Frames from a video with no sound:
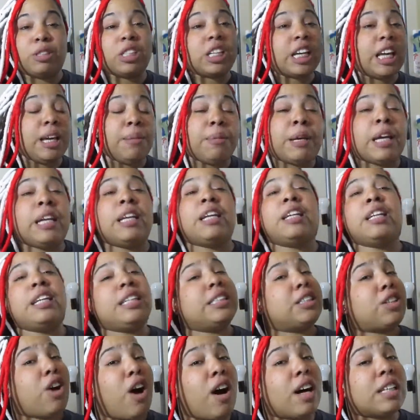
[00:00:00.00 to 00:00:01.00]
to keep getting
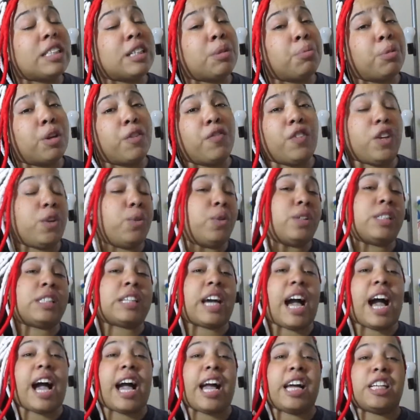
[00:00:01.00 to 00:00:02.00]
these awesome reviews
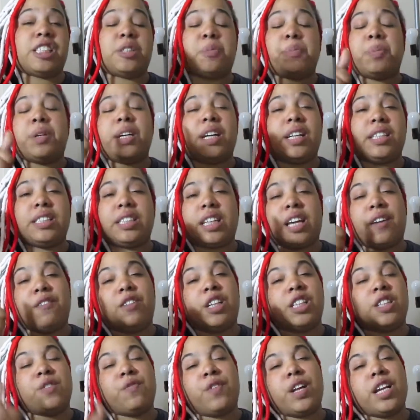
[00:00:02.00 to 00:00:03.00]
guys please give
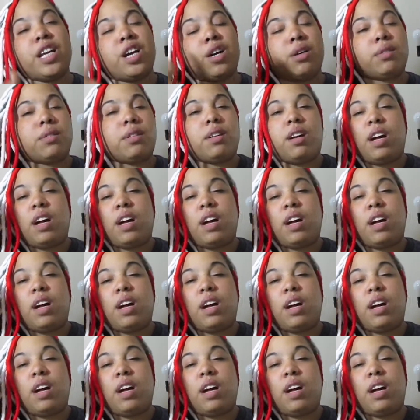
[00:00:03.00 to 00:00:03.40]
this video